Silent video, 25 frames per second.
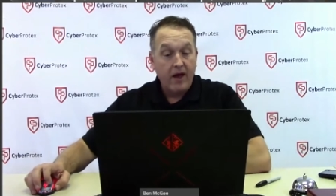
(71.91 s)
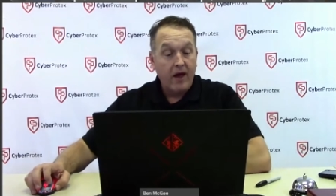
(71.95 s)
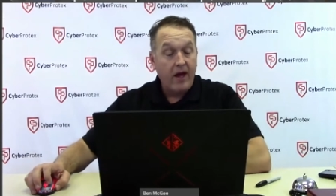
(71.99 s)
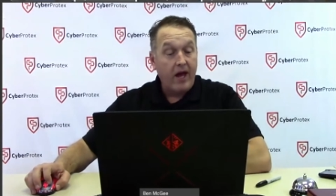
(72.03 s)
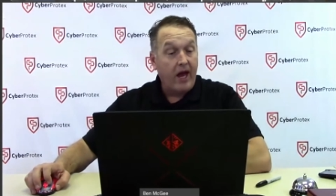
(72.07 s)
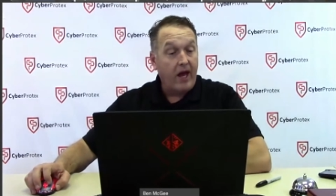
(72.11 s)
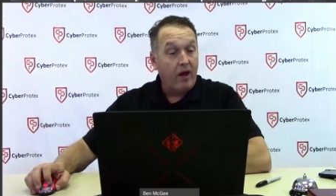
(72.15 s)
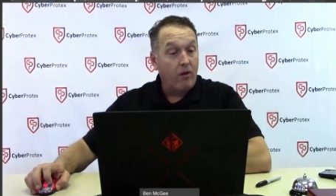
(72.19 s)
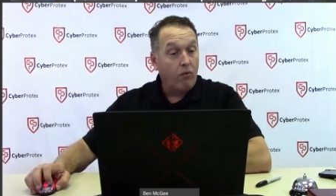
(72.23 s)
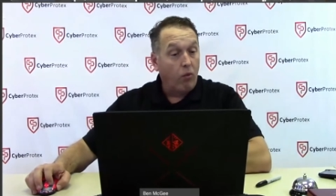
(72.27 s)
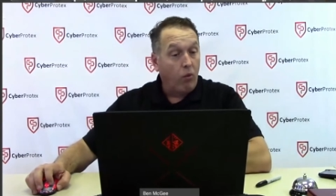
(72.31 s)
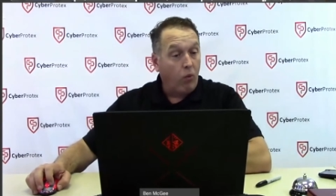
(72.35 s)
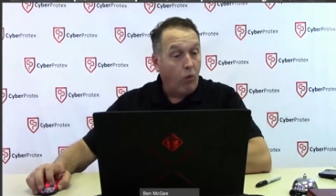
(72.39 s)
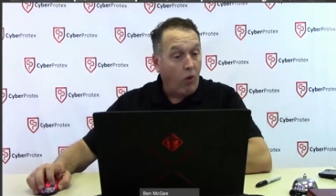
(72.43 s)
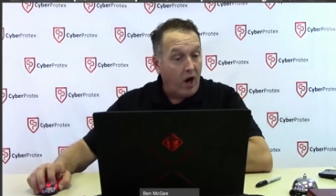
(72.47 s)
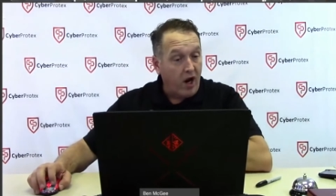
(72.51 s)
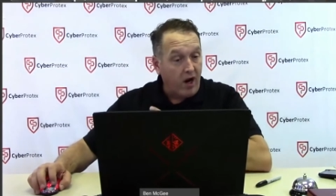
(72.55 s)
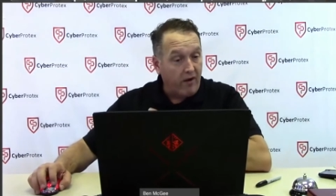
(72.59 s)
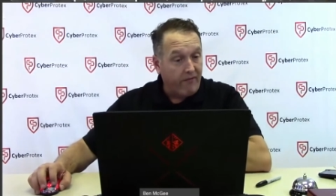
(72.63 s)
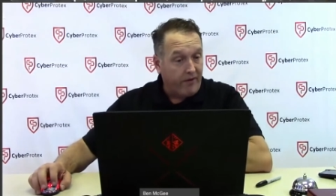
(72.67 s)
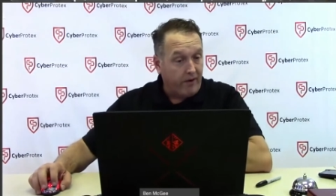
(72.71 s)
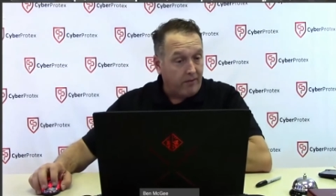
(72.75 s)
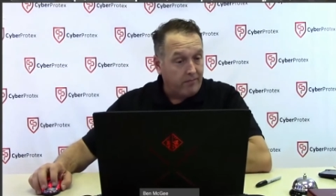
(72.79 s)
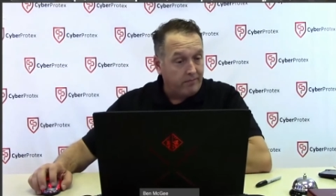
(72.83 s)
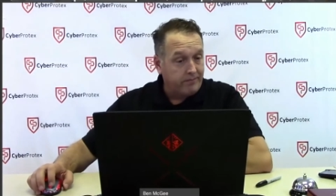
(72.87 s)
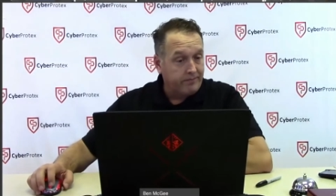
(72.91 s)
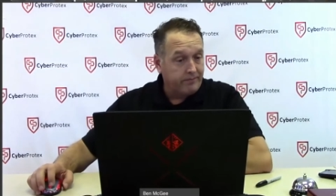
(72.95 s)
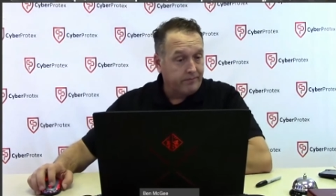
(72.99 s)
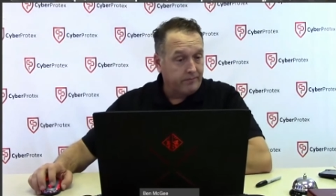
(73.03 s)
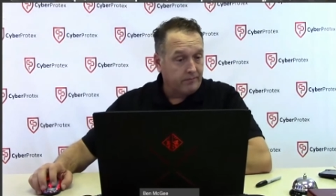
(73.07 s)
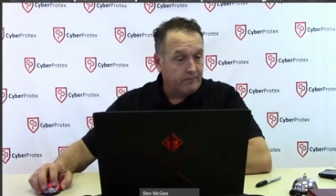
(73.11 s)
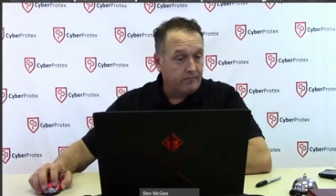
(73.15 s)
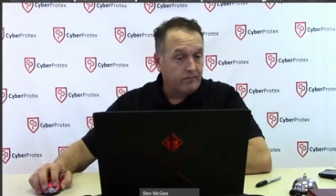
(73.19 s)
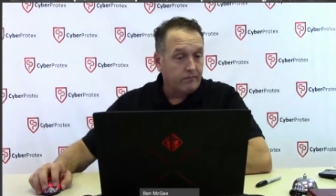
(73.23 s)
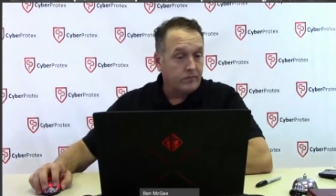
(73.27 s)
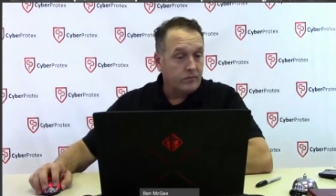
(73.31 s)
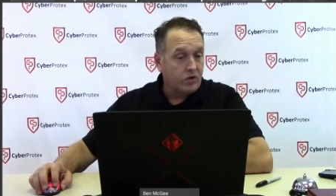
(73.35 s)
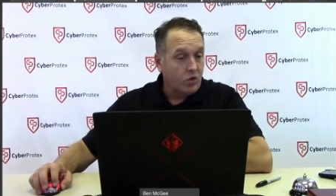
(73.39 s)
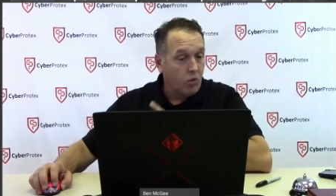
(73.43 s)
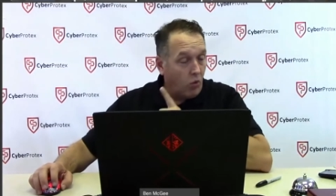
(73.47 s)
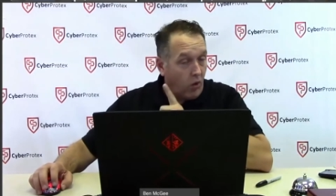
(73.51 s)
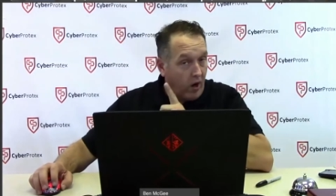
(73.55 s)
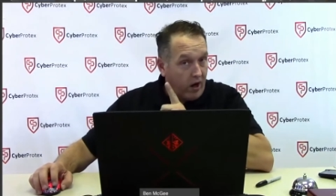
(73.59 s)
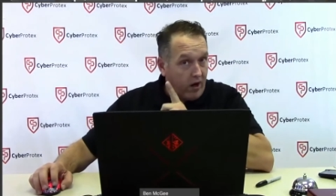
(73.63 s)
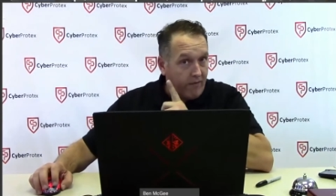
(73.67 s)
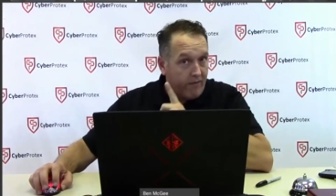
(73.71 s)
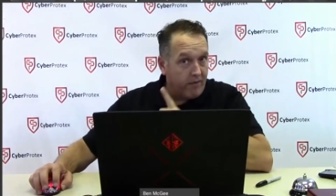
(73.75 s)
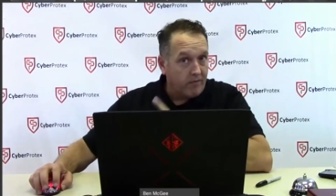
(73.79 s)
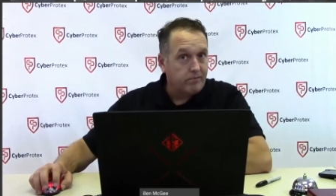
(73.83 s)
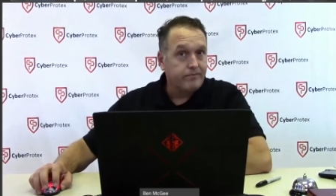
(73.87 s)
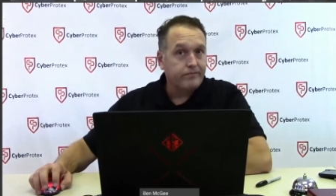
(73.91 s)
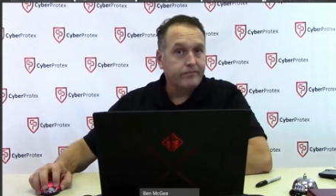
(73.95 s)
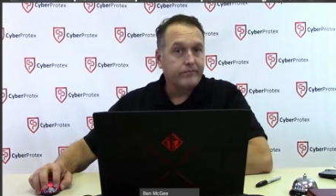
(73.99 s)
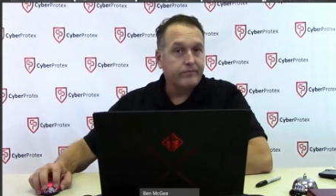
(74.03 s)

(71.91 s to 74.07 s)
And one of them, one of them